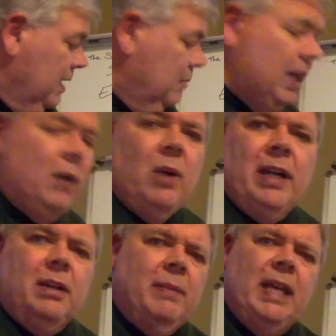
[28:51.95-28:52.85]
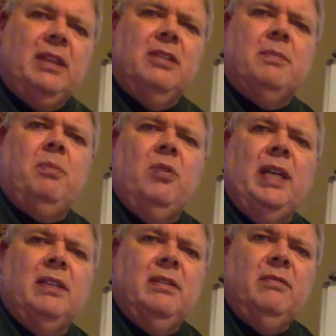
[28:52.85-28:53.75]
But I wanted to make this
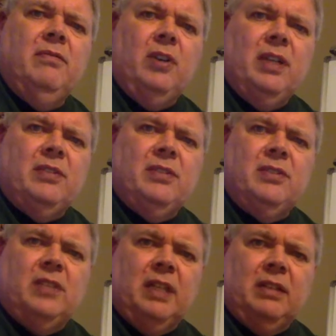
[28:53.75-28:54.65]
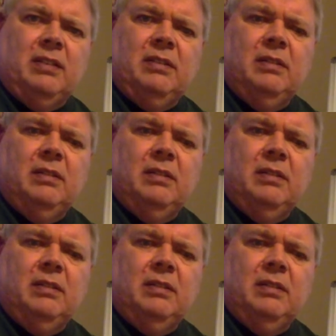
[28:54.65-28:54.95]
point very succinct.